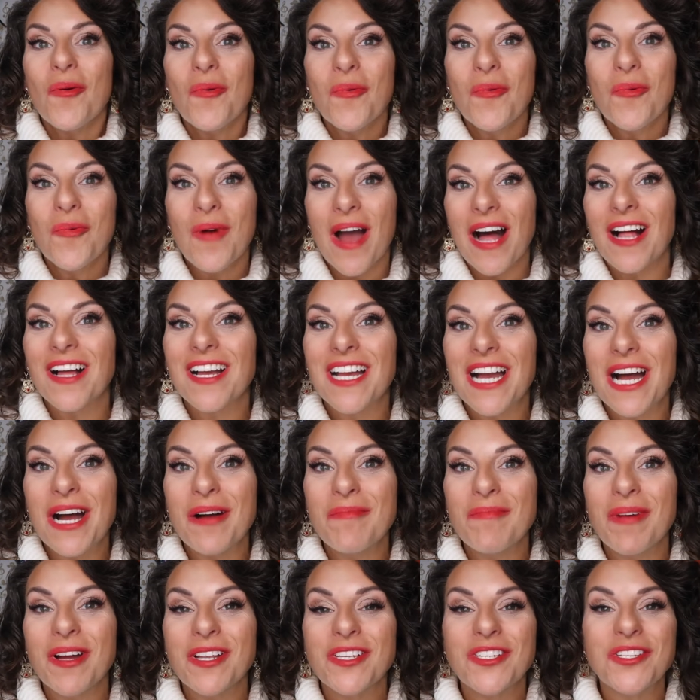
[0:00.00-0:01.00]

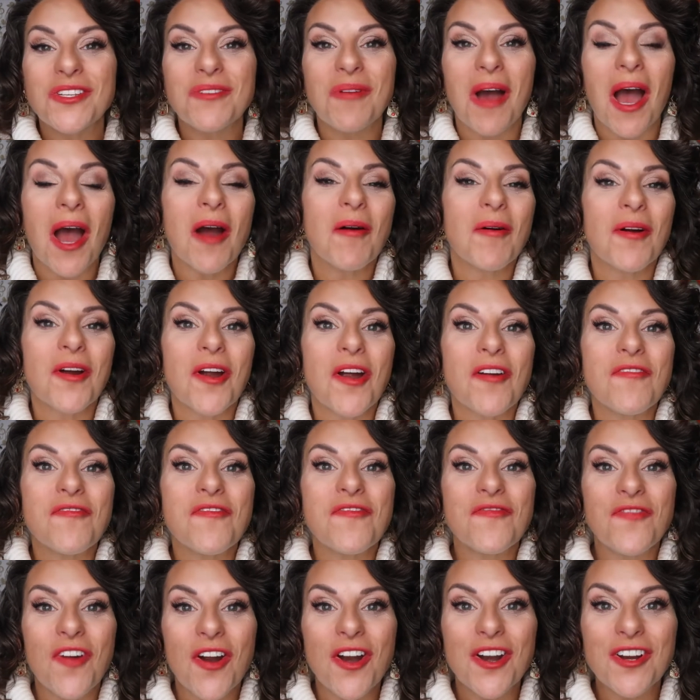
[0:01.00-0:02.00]
Welcome to our
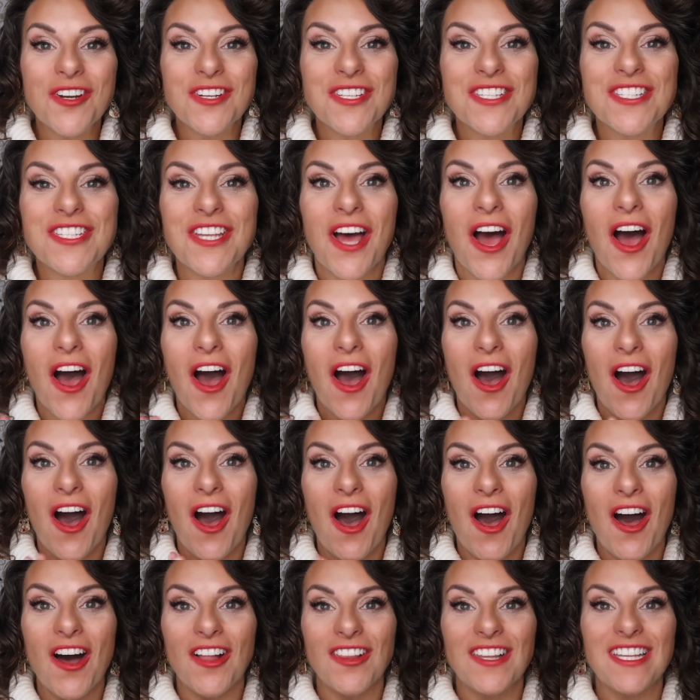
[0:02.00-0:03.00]
first
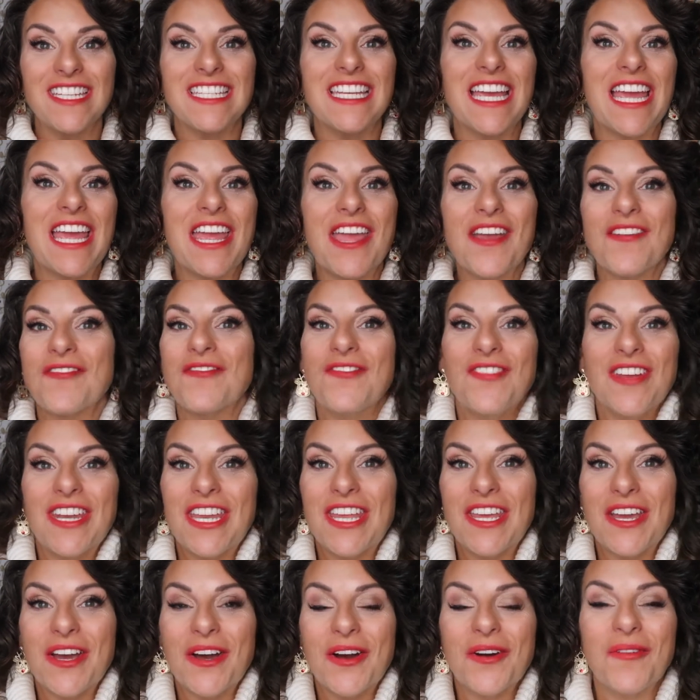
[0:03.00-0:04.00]
holiday
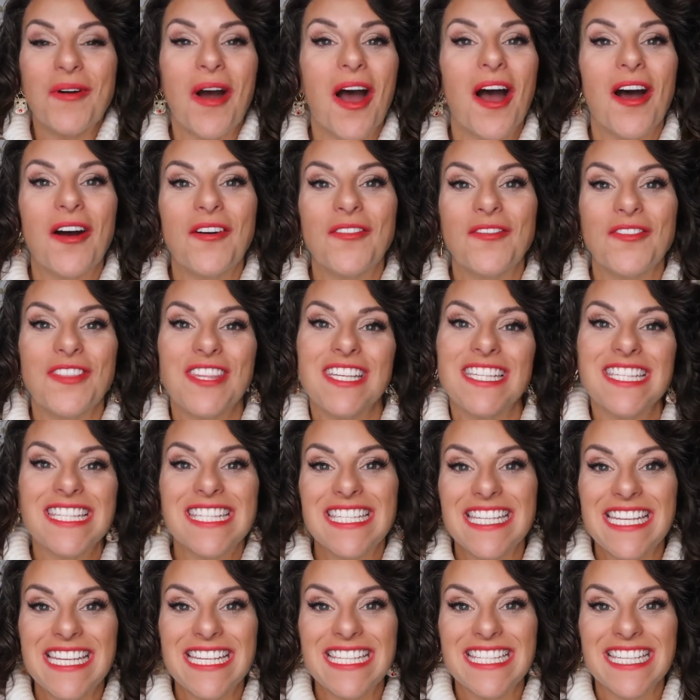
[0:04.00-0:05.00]
video of the
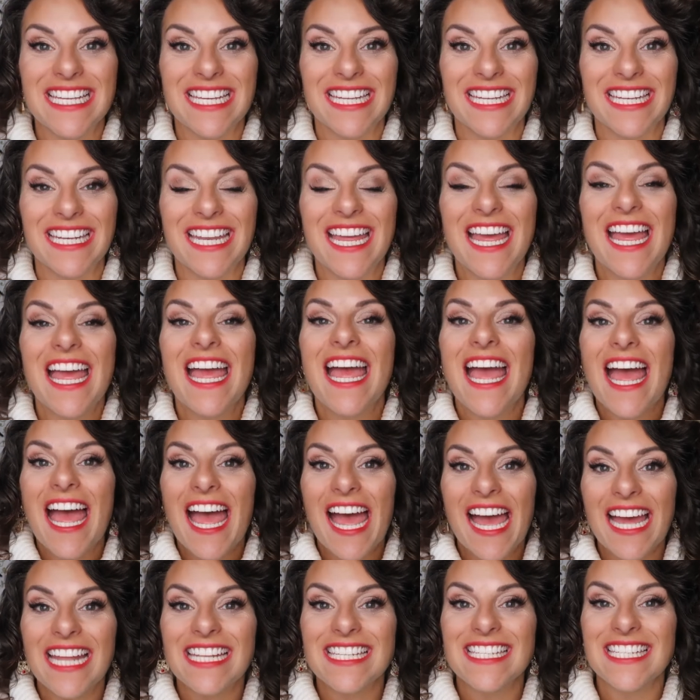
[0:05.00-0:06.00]
season.
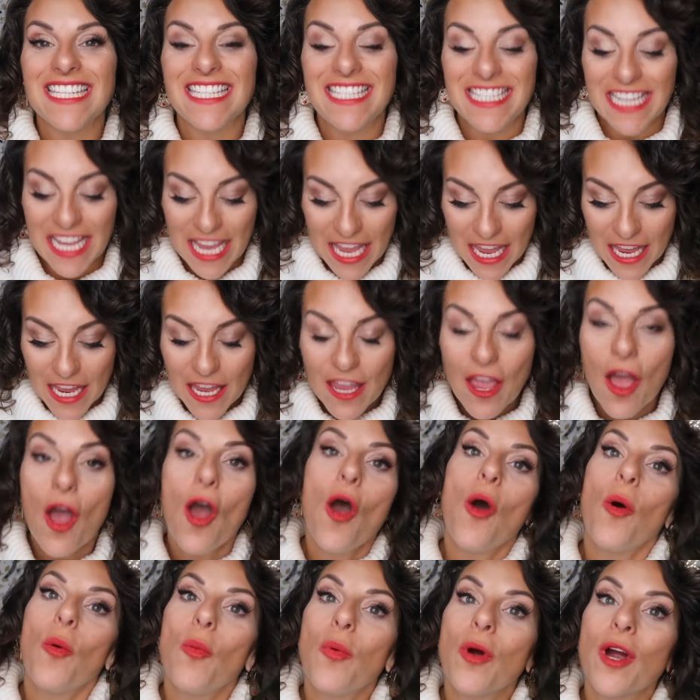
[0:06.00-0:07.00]
And today
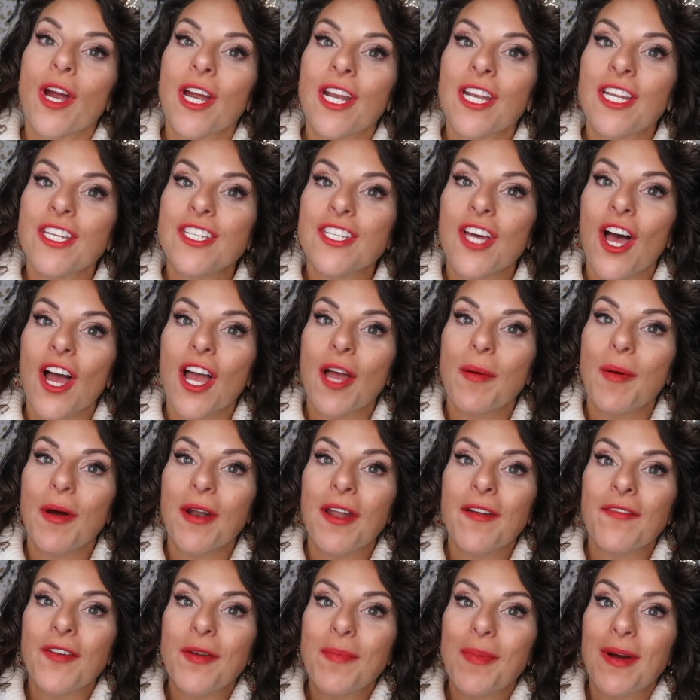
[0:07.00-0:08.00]
we're going to talk
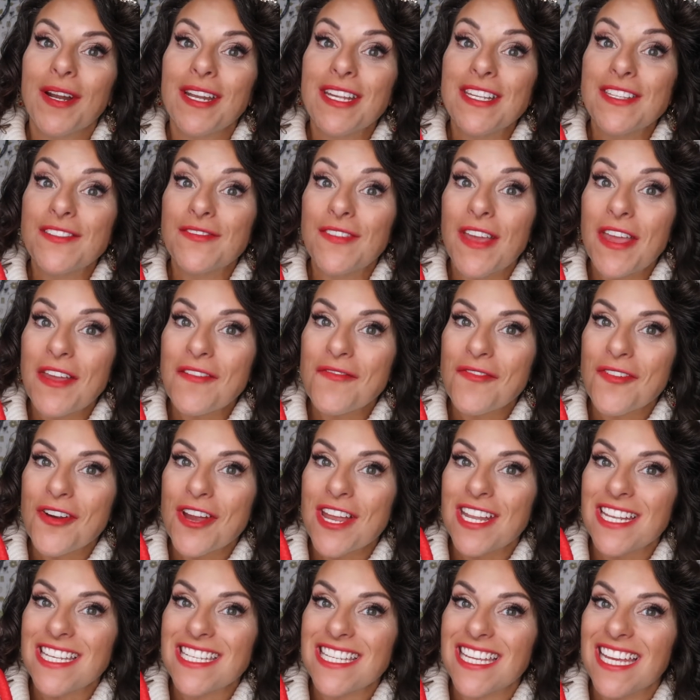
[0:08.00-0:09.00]
about everybody's
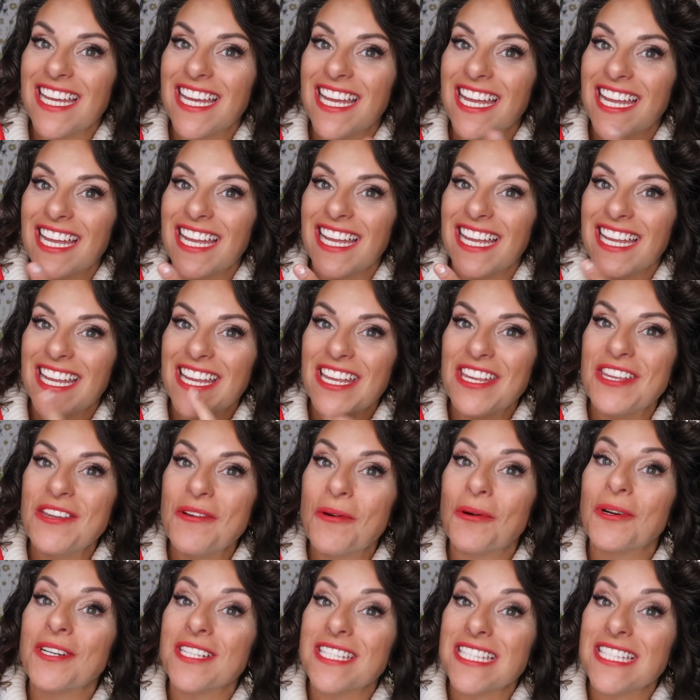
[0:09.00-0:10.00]
favorite, your